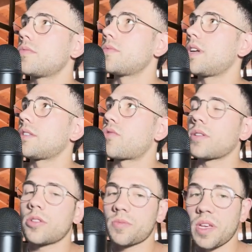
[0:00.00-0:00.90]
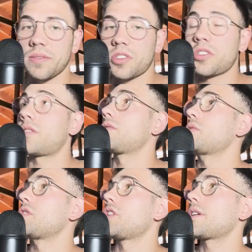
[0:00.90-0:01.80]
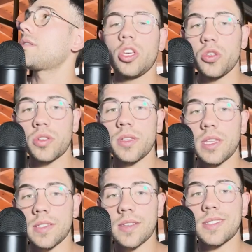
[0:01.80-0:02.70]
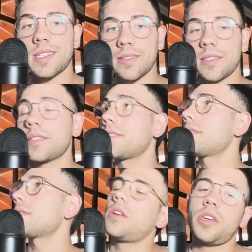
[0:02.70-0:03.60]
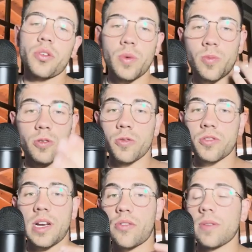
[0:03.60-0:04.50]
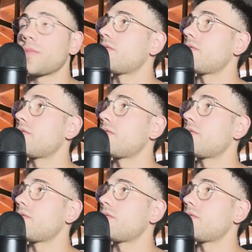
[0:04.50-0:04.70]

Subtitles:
that random integer to the channel using these sentences. Here we produce a random